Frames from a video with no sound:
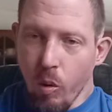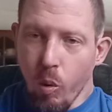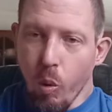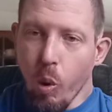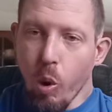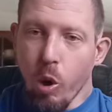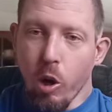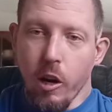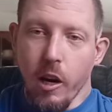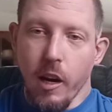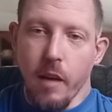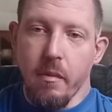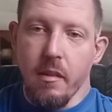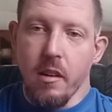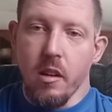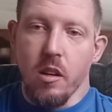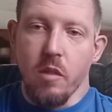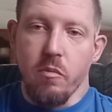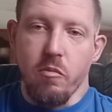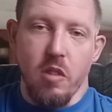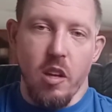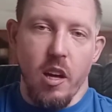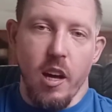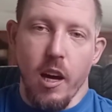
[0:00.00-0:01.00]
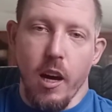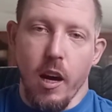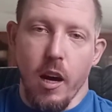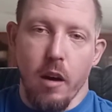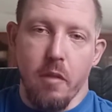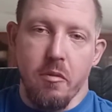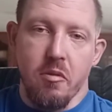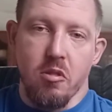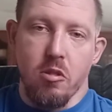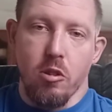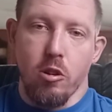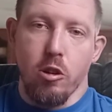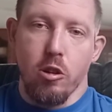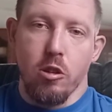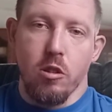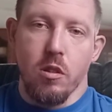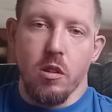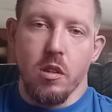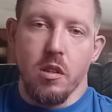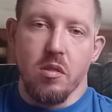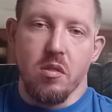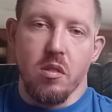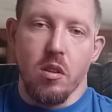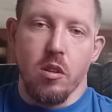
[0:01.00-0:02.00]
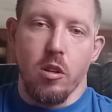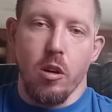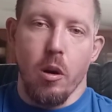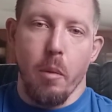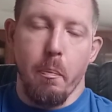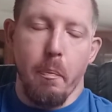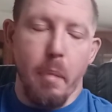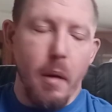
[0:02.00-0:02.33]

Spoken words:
or even if they have surgeries on their